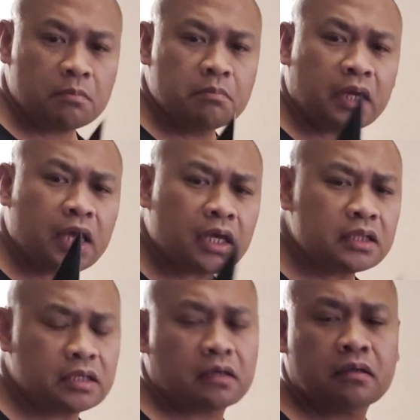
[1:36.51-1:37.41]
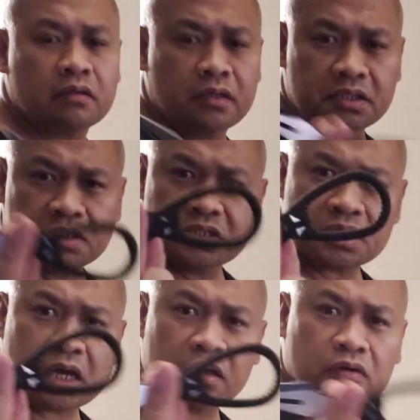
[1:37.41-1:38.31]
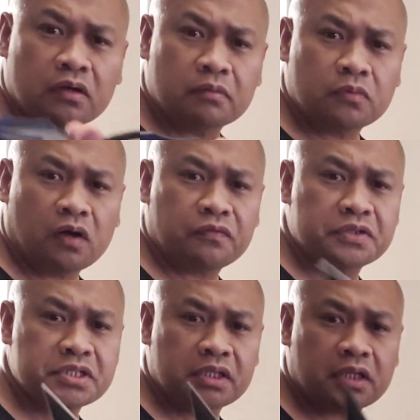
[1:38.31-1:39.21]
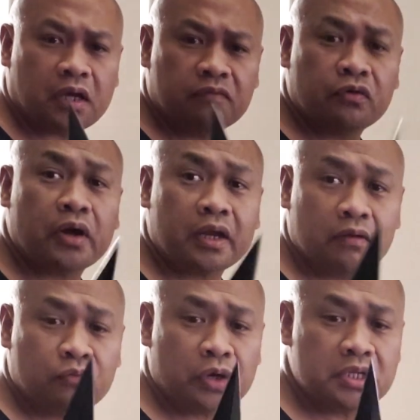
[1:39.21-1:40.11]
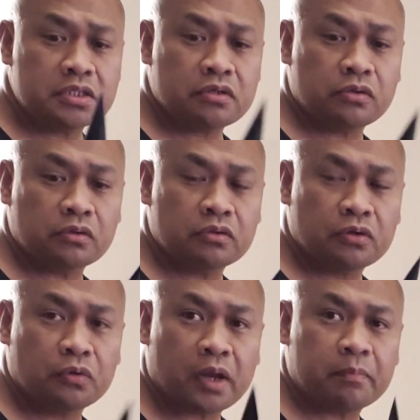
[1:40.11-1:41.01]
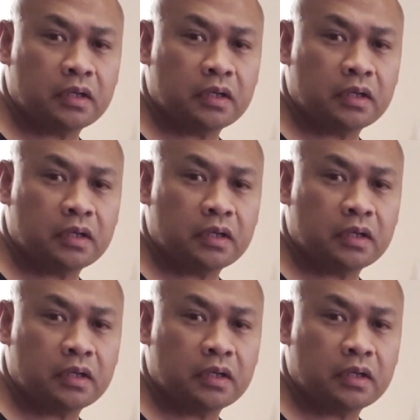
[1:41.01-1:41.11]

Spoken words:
but yeah, its design offers it a variety of ways to grip.